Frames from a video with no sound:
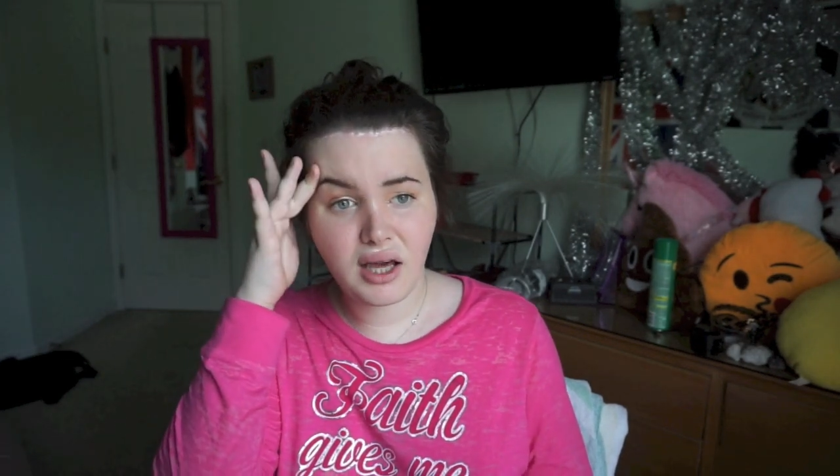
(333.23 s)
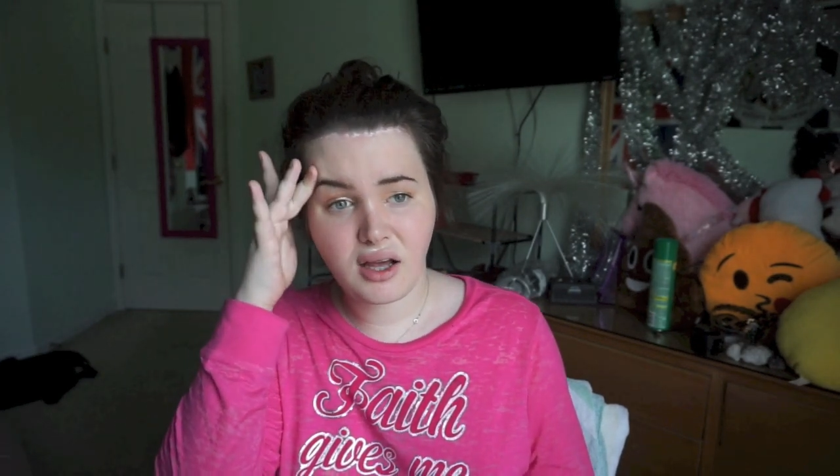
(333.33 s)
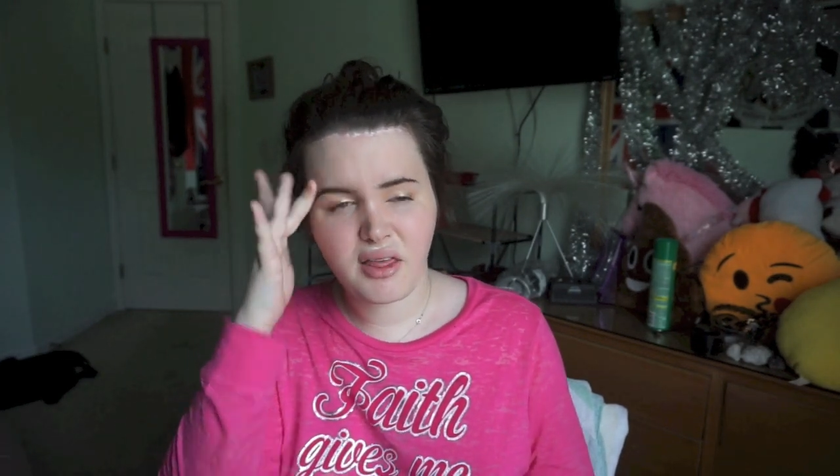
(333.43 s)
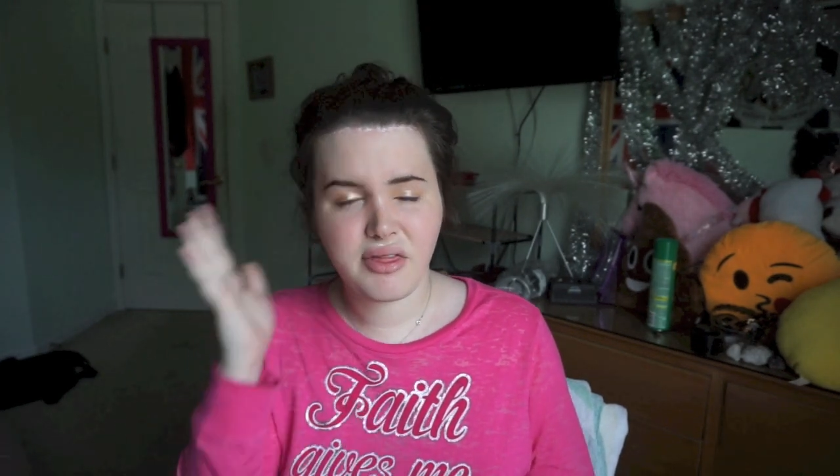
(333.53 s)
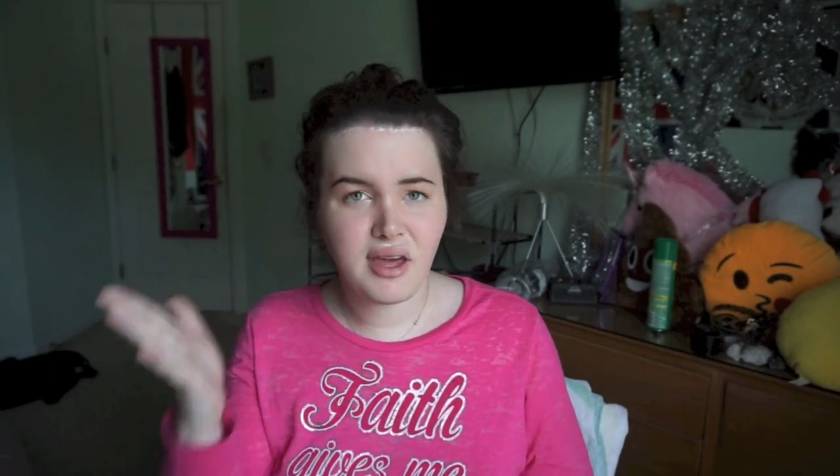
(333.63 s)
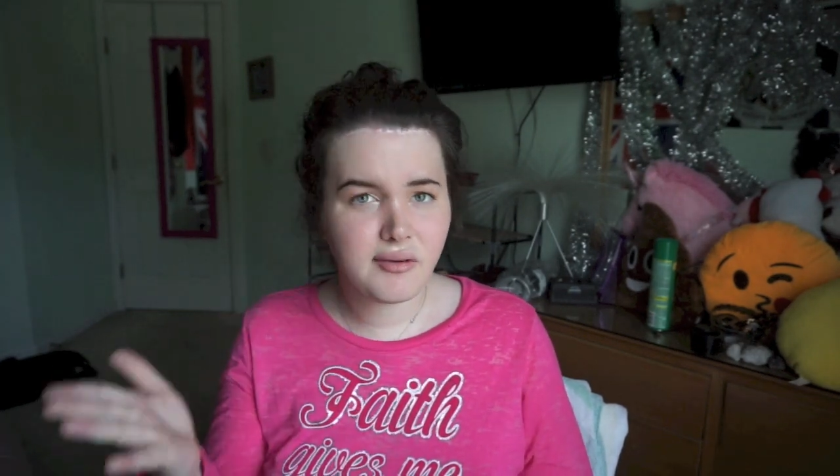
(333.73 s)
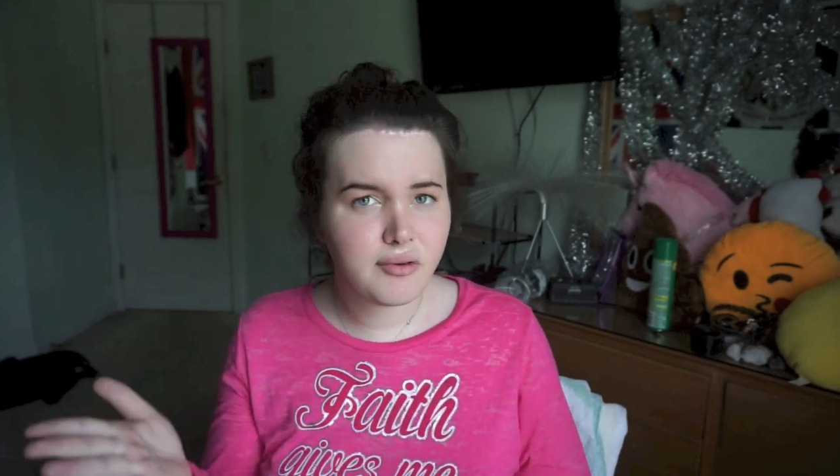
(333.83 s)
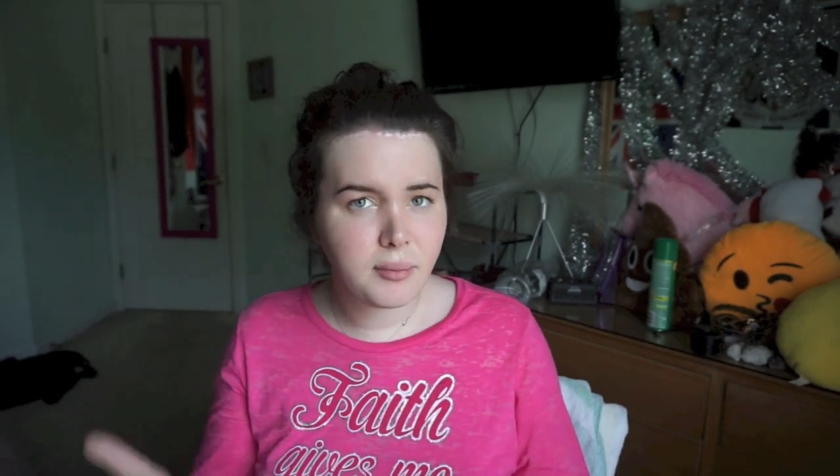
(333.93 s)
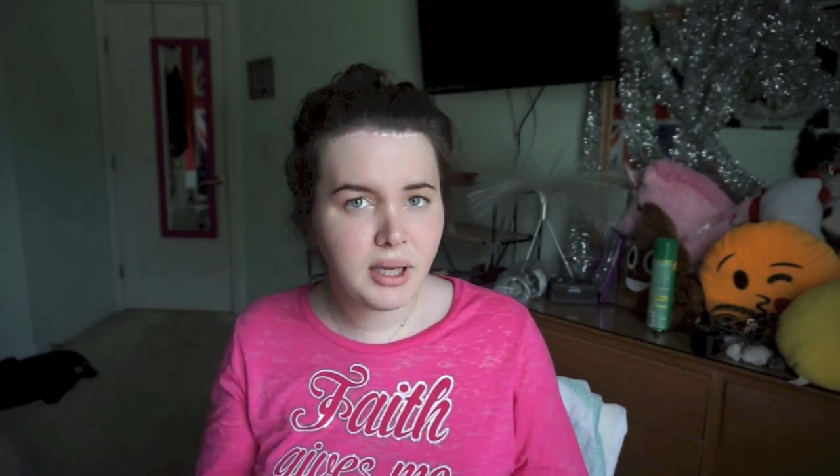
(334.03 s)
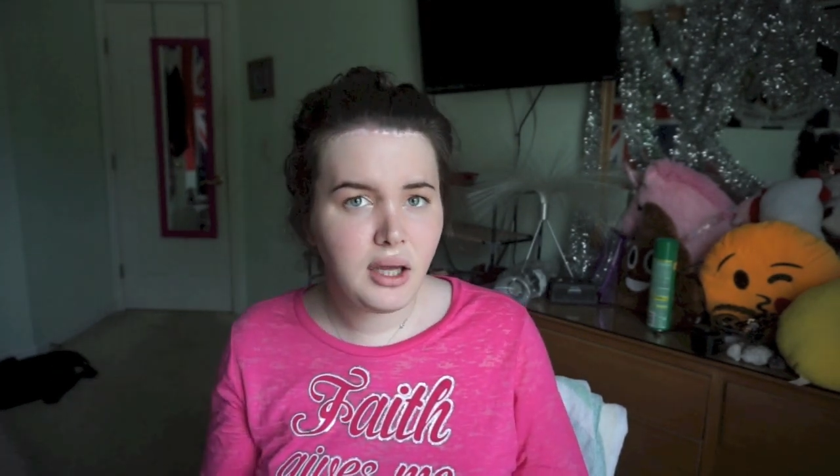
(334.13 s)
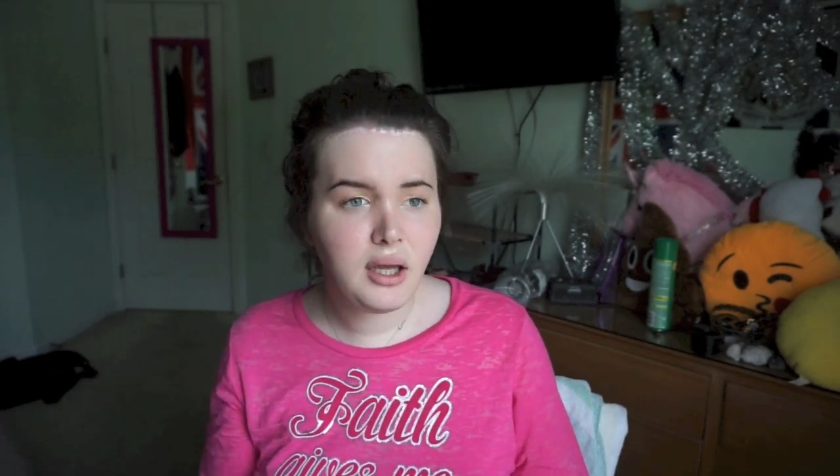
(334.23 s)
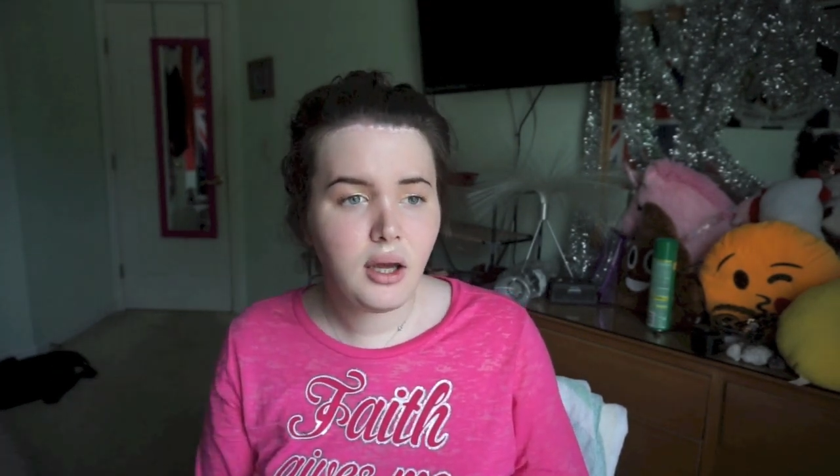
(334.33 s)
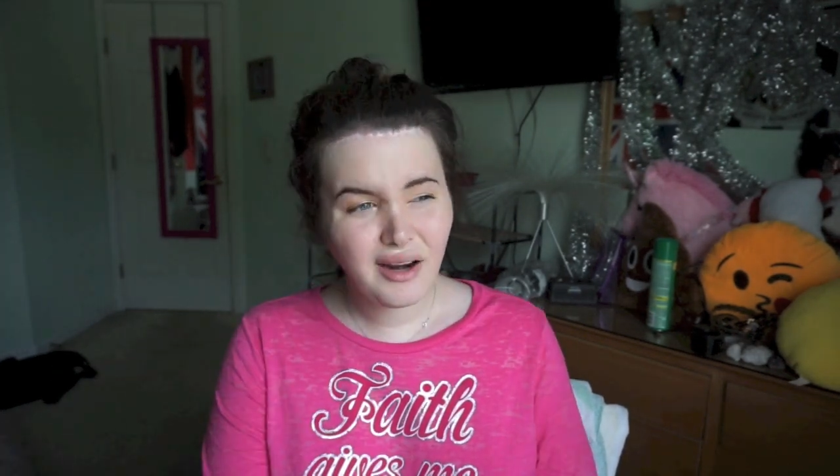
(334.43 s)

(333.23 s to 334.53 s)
like a thing for me.